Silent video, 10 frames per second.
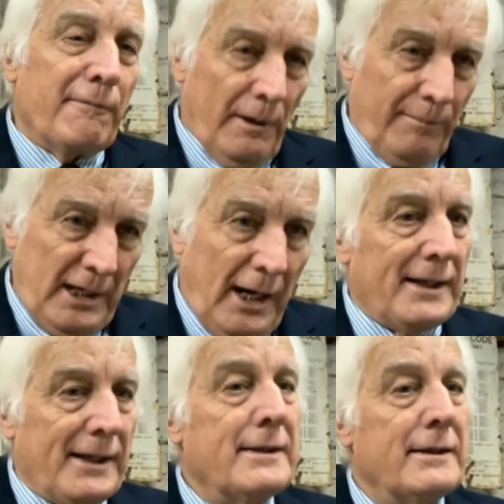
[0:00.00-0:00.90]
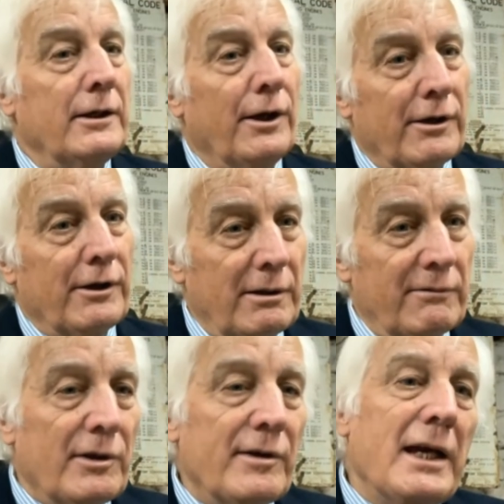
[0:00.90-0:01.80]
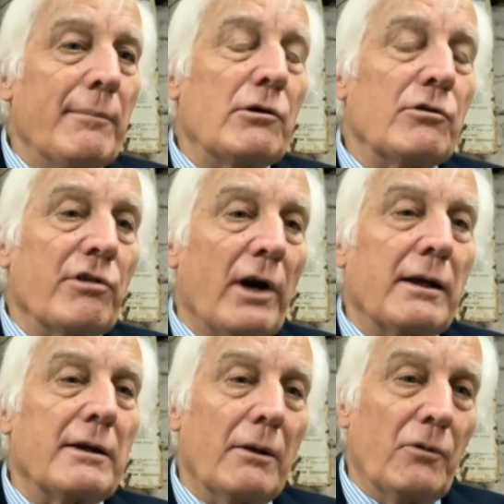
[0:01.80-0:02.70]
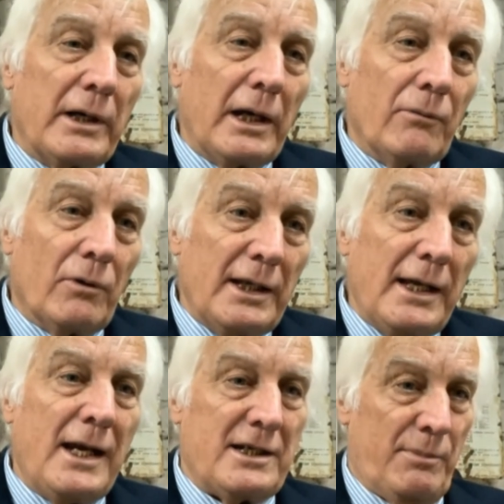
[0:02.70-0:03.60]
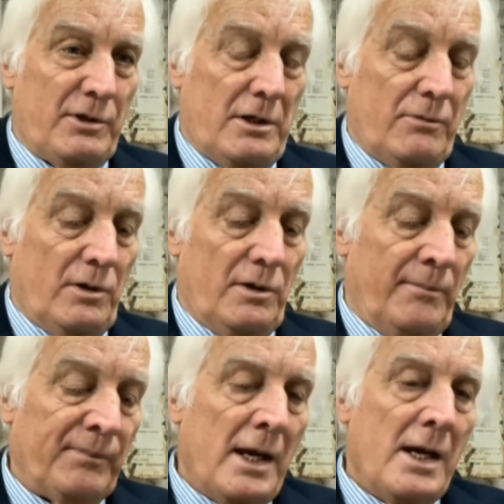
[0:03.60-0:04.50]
From the ice, you can do various chemical tricks and work out what the air temperature was.